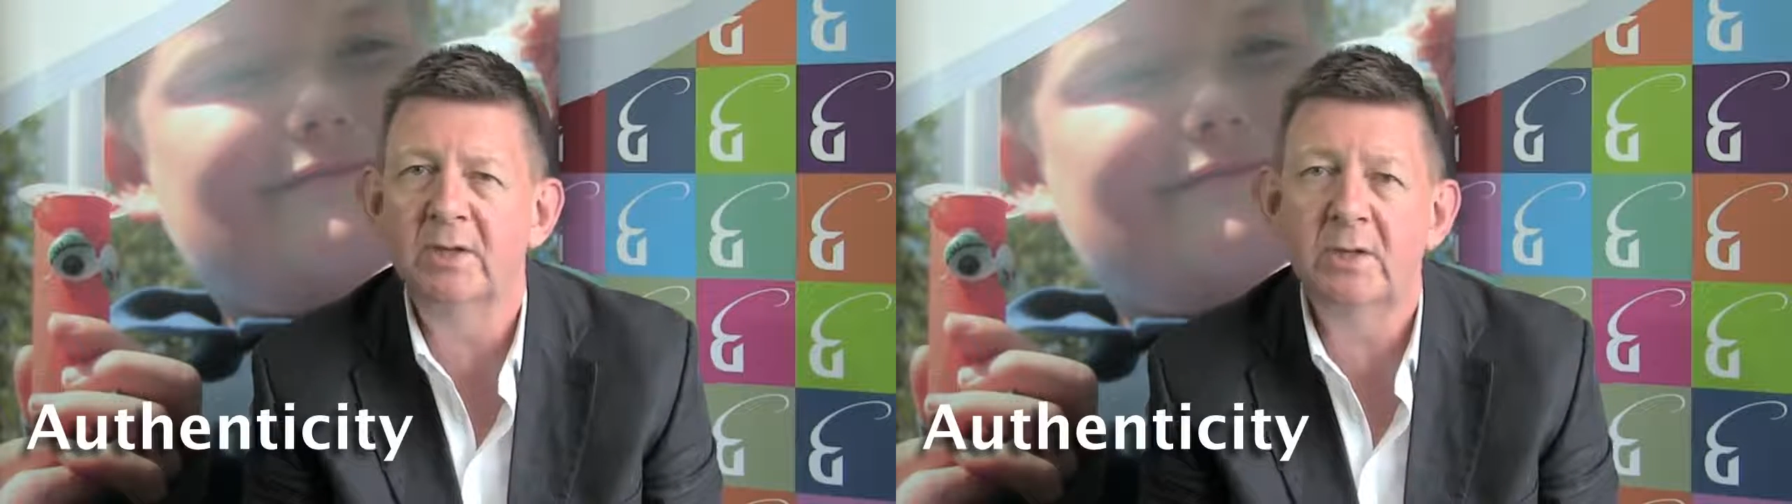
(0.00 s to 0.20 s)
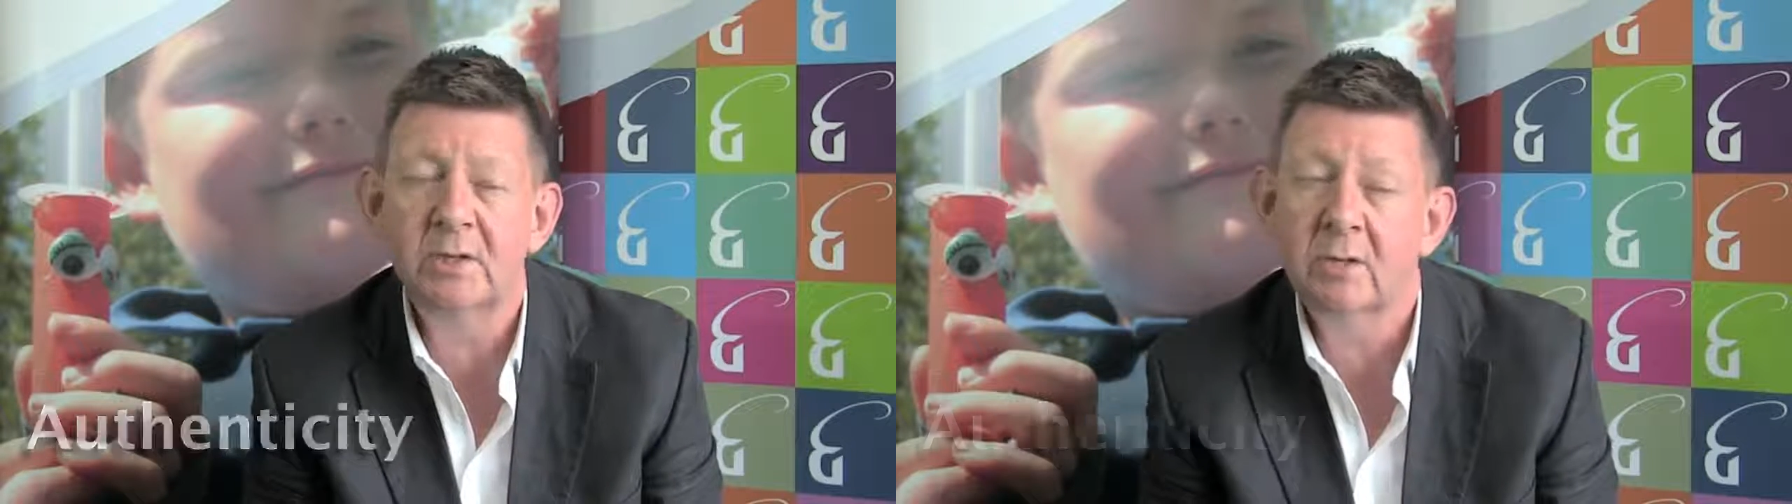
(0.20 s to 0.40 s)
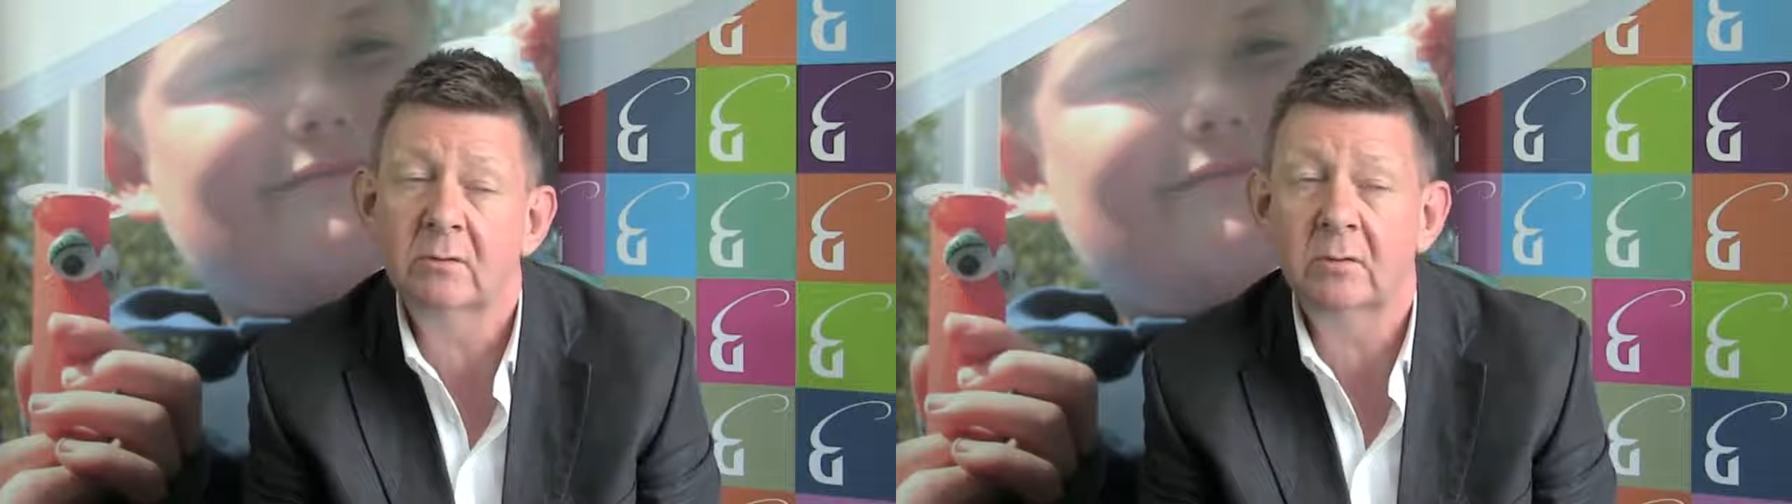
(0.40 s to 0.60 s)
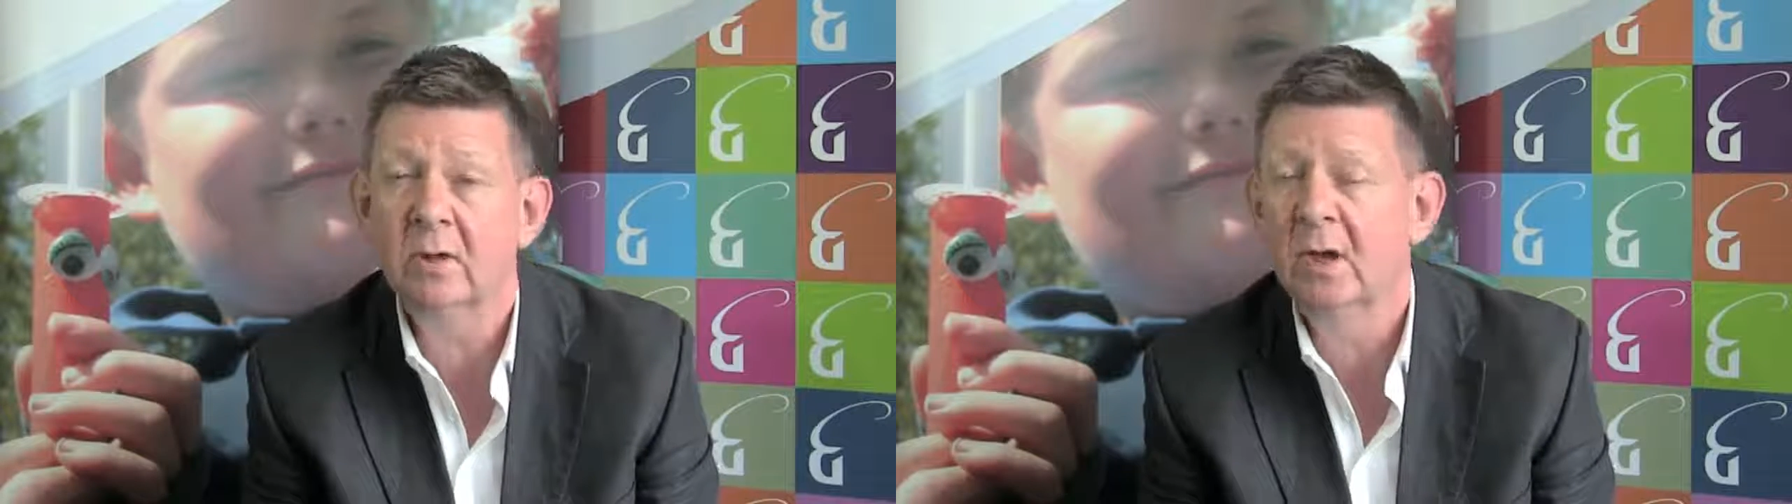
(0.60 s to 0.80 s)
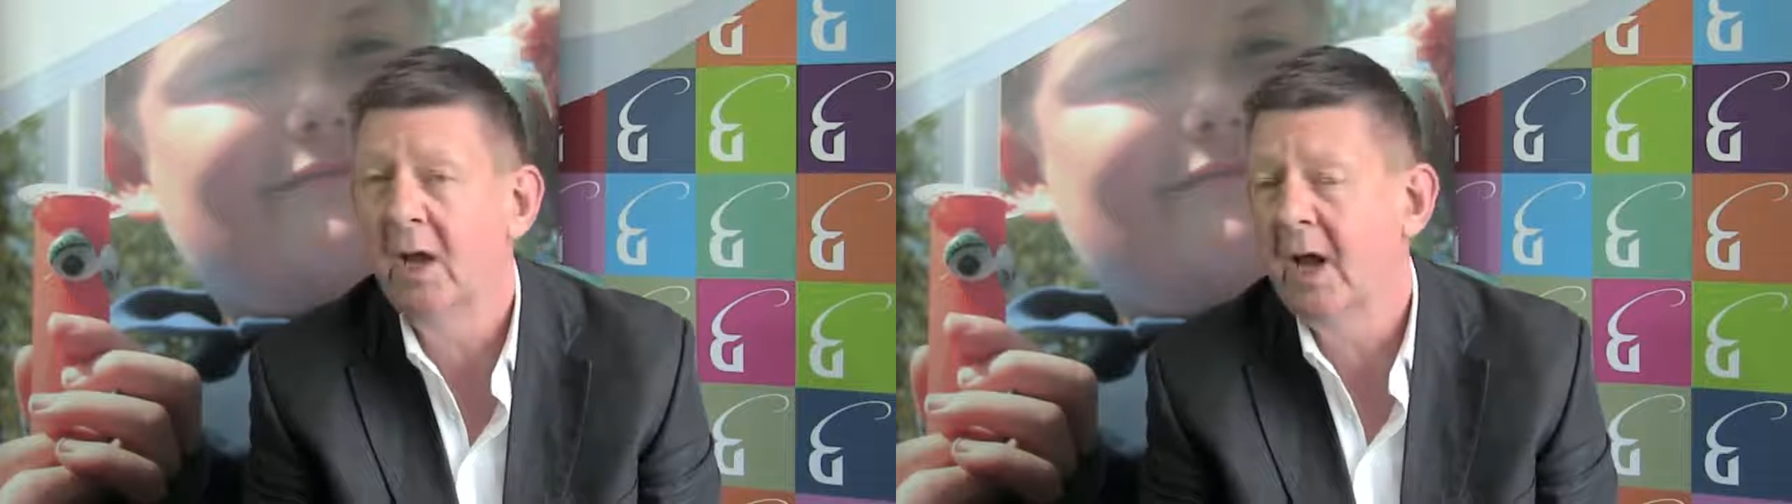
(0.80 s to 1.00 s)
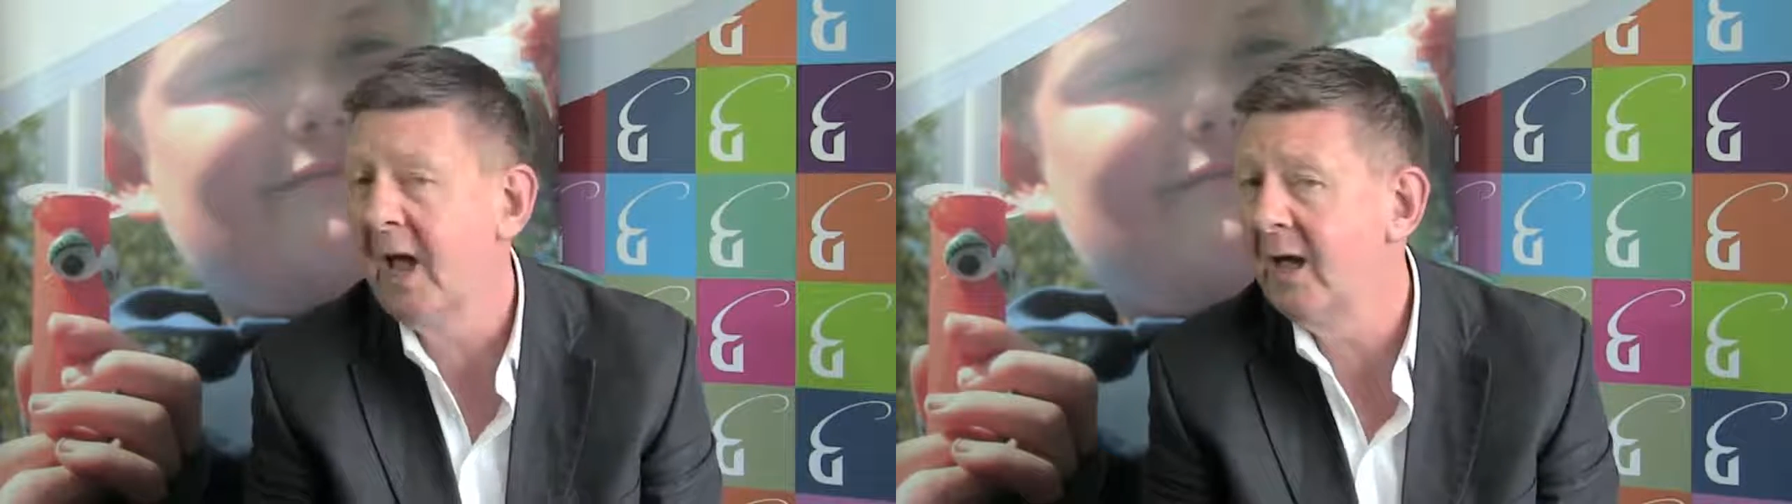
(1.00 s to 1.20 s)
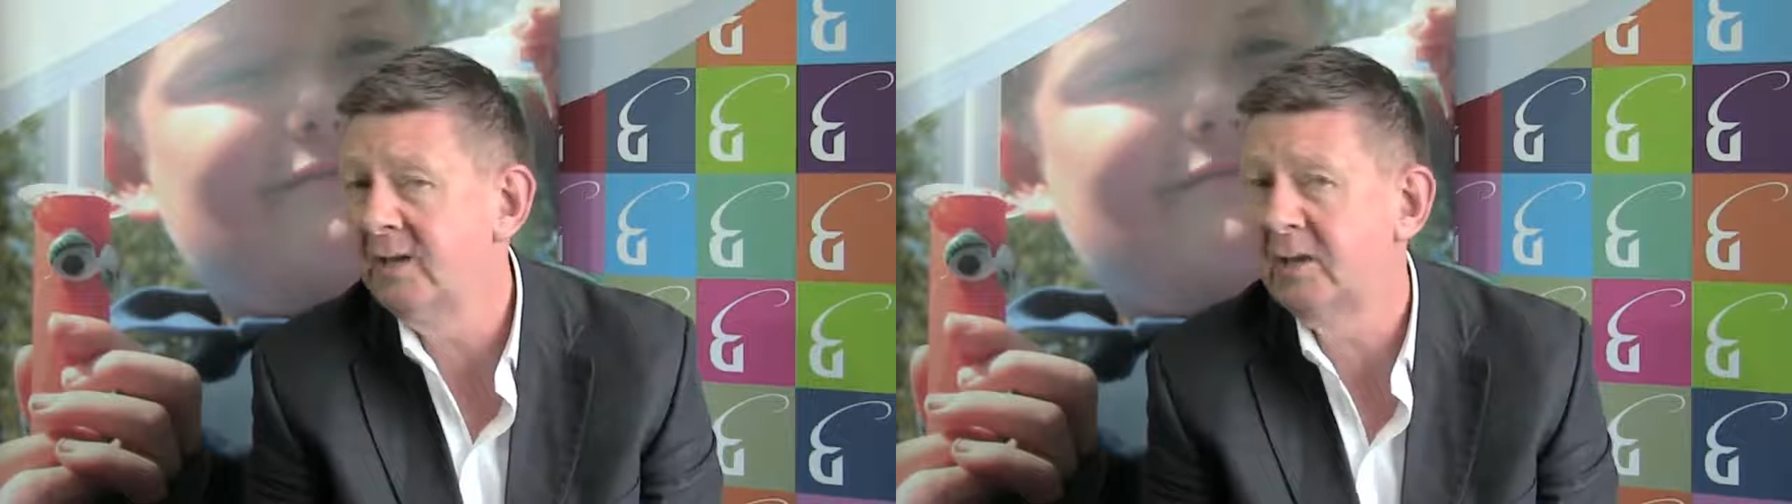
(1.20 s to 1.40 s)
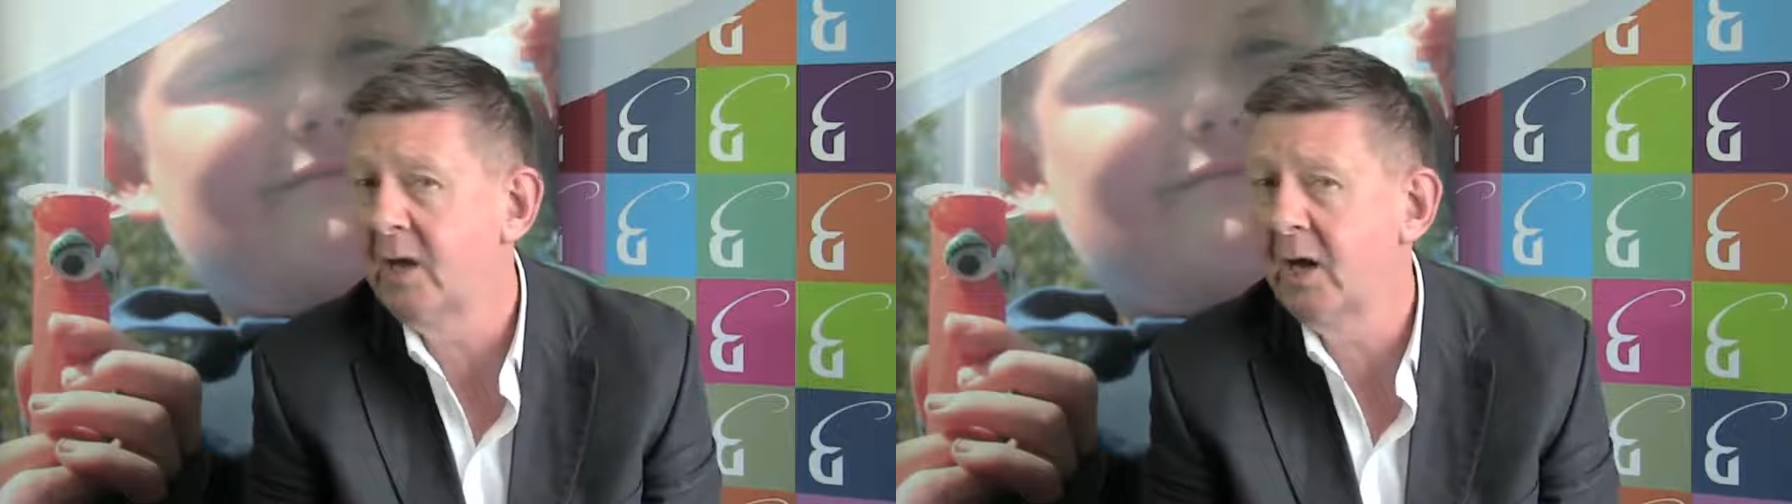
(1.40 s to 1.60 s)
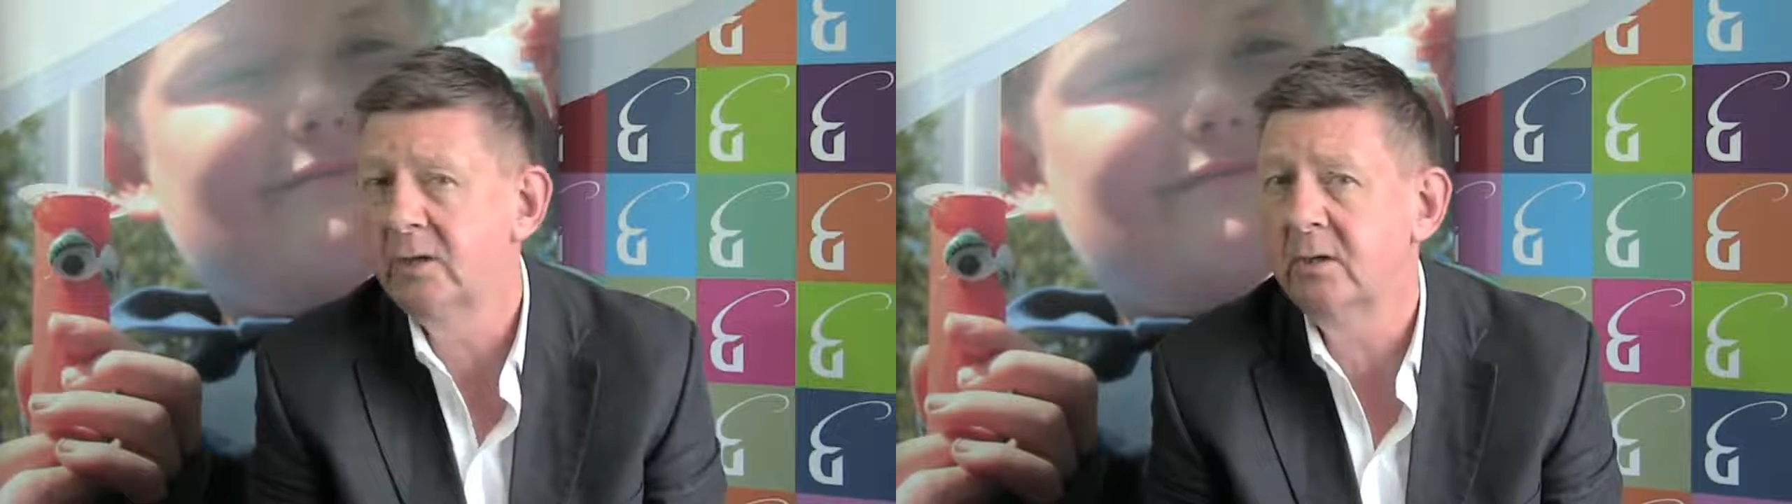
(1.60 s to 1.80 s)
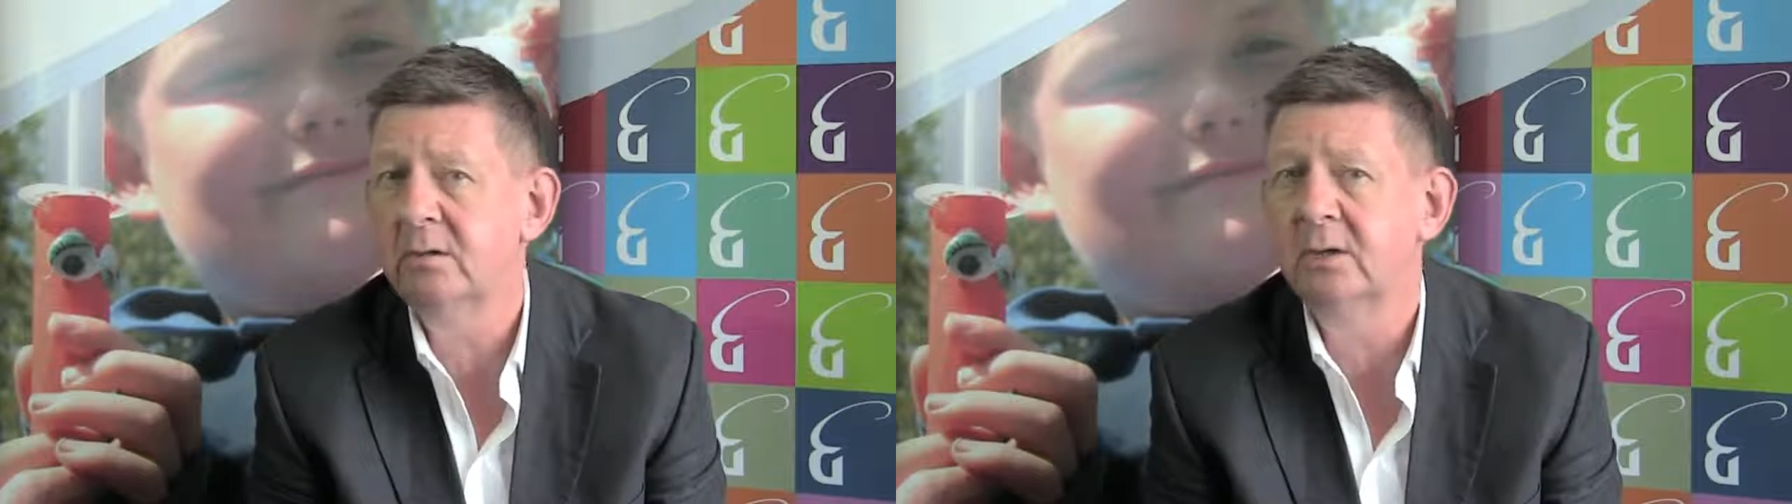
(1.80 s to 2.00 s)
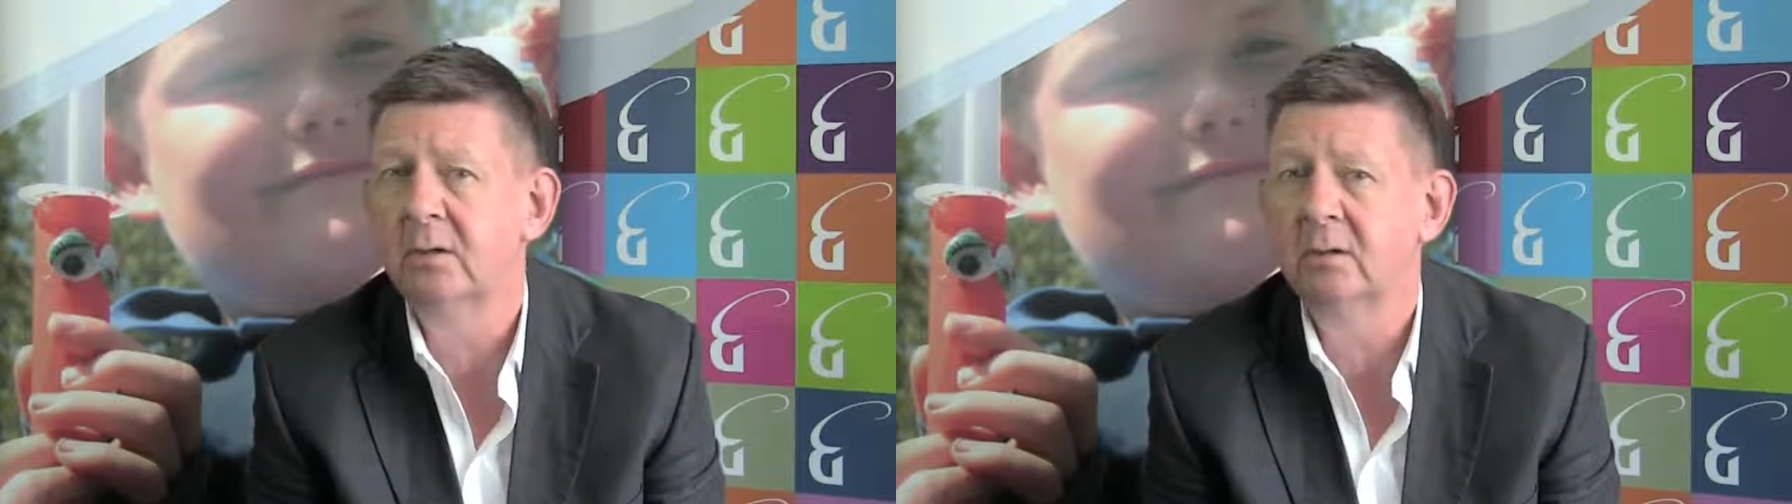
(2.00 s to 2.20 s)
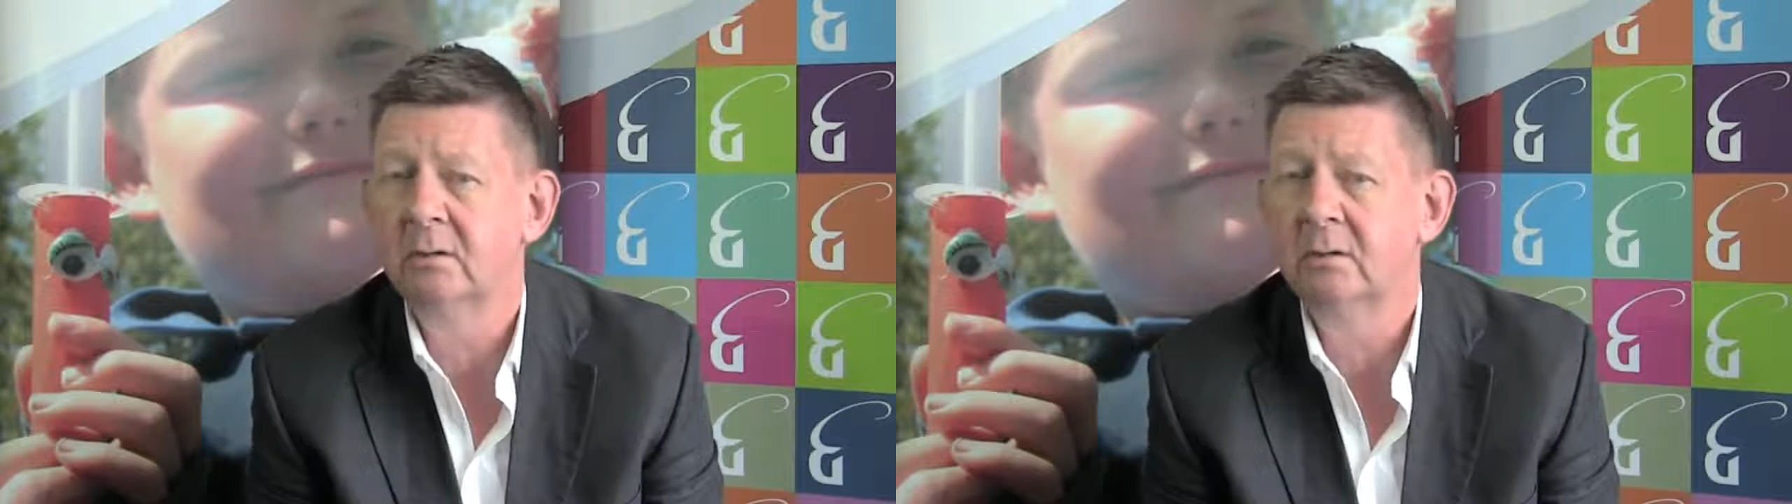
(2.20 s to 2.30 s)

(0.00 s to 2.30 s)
to the children and to the end user.